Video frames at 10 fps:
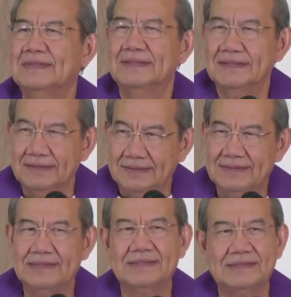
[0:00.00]
This
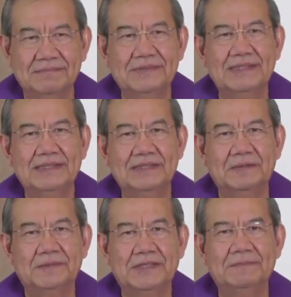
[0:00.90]
is the meaning of
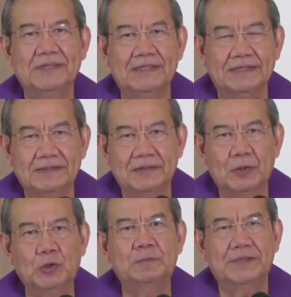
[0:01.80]
keeping the
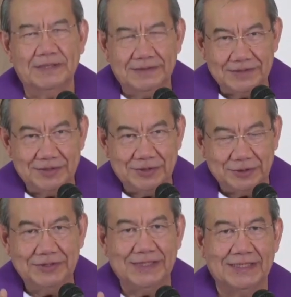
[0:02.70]
hope and the joy
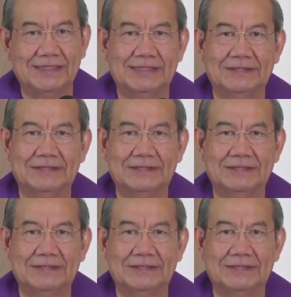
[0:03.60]
alive.